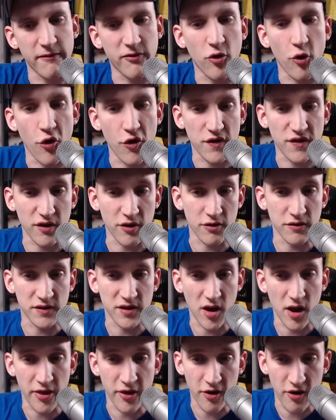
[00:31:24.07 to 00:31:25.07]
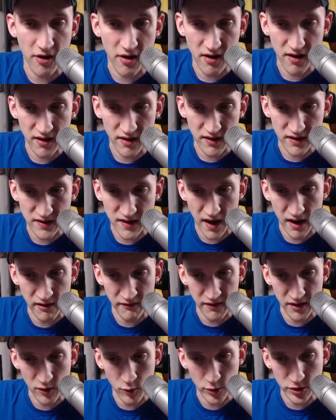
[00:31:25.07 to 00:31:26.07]
course, there's the other side of
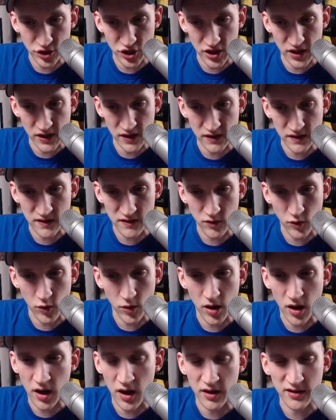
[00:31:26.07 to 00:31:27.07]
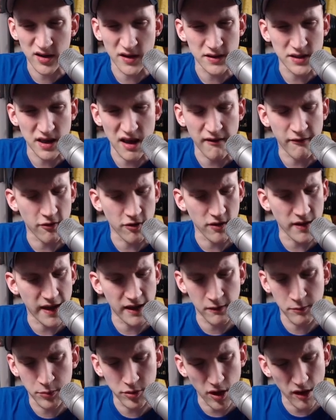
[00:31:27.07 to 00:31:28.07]
it, which is, does he ever,
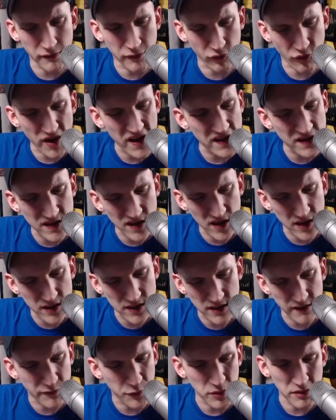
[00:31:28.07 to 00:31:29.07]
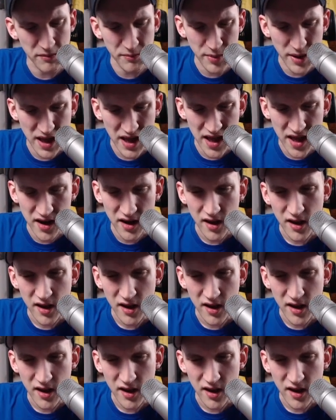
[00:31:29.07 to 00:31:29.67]
like, bluff raise us if we bet?